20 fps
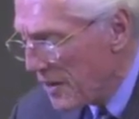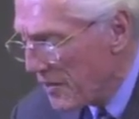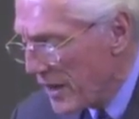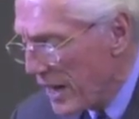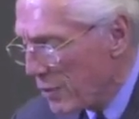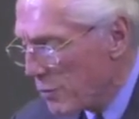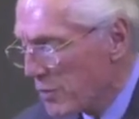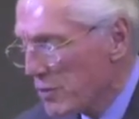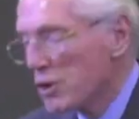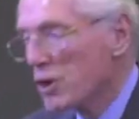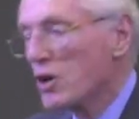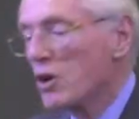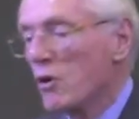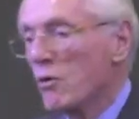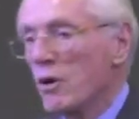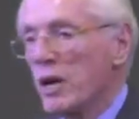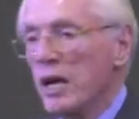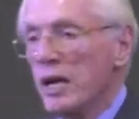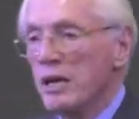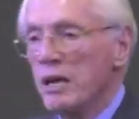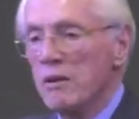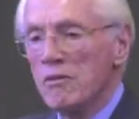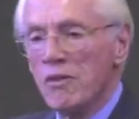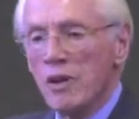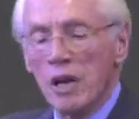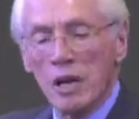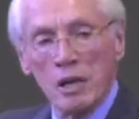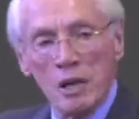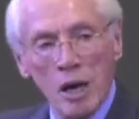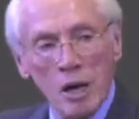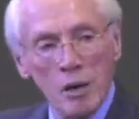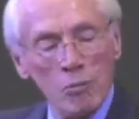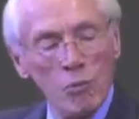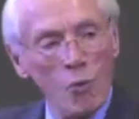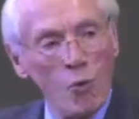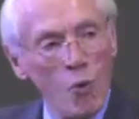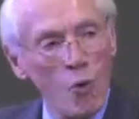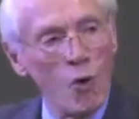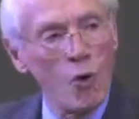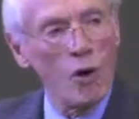they were the Korean and Vietnam
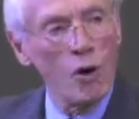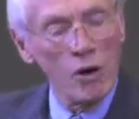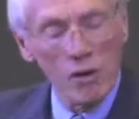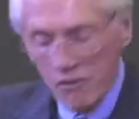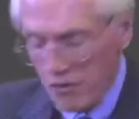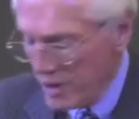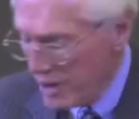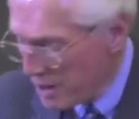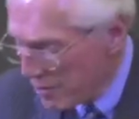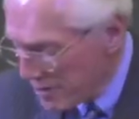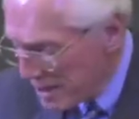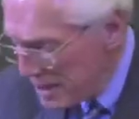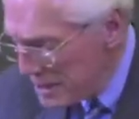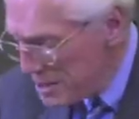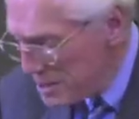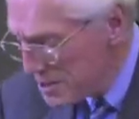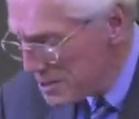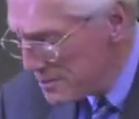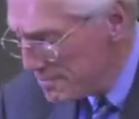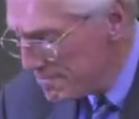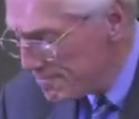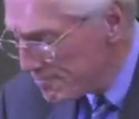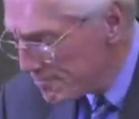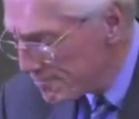War veterans.